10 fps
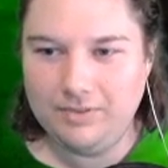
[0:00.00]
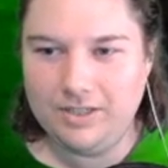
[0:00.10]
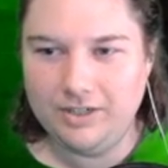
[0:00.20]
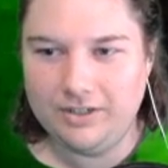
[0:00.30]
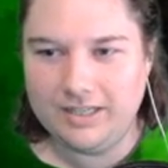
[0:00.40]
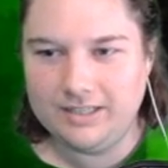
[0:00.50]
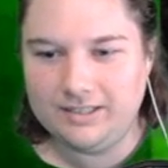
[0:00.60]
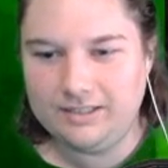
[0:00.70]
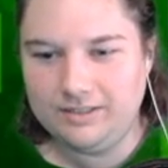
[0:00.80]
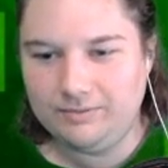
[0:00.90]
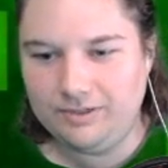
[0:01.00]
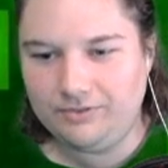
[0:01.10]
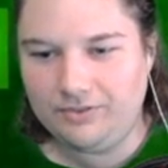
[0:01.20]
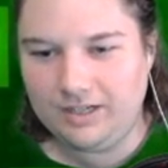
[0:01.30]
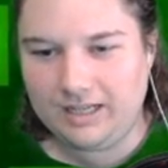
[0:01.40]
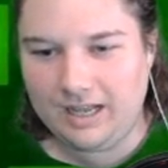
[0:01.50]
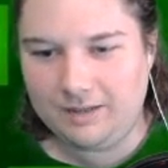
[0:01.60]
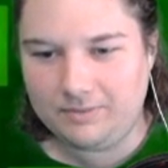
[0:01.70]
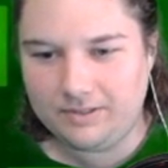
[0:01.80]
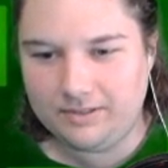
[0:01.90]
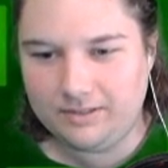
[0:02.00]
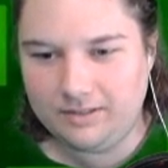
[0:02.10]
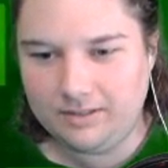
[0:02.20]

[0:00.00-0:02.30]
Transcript: curious. What the fuck happens?